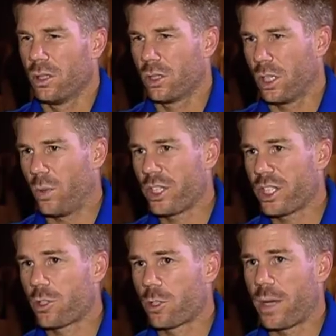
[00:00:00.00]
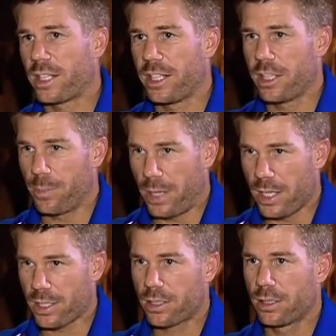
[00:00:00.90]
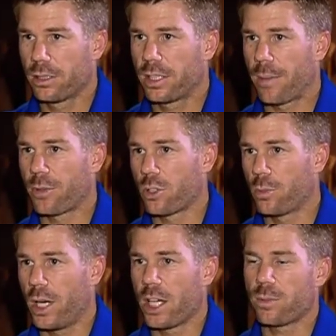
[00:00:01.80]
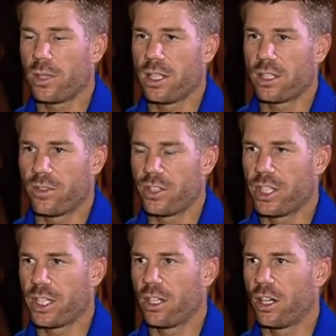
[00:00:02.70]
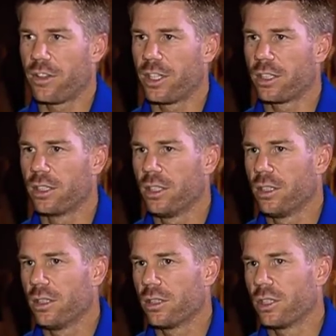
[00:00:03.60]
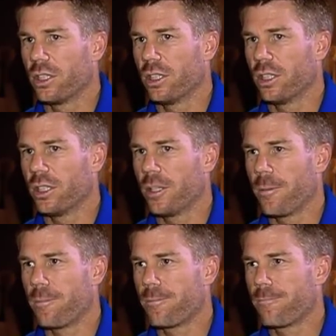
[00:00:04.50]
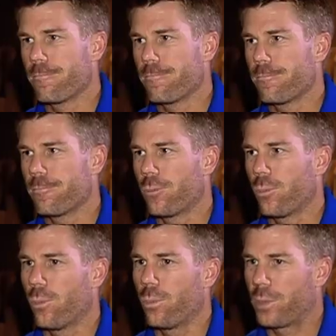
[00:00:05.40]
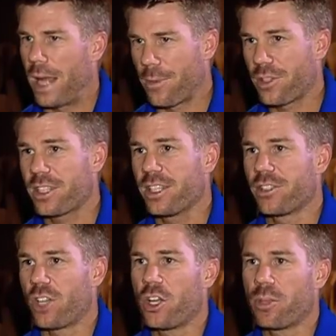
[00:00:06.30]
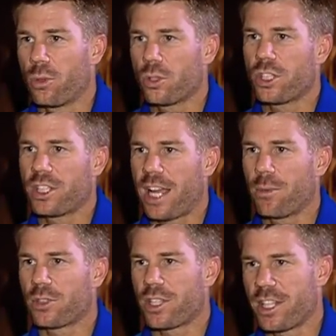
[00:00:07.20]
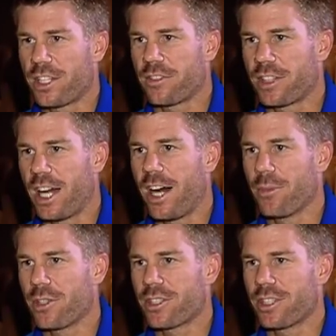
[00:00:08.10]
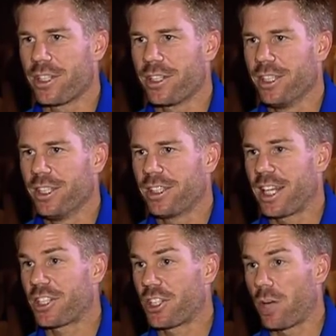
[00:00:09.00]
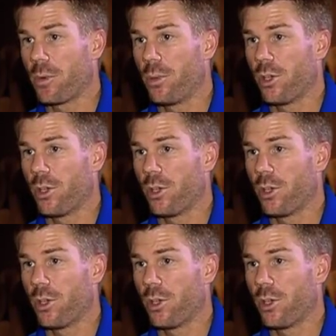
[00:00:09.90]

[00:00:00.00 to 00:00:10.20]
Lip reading: Look, I won't disrespect any of the past captains or past players of India. I think the captaincy that Dhoni brought to the table is a sense of calmness, and that's the type of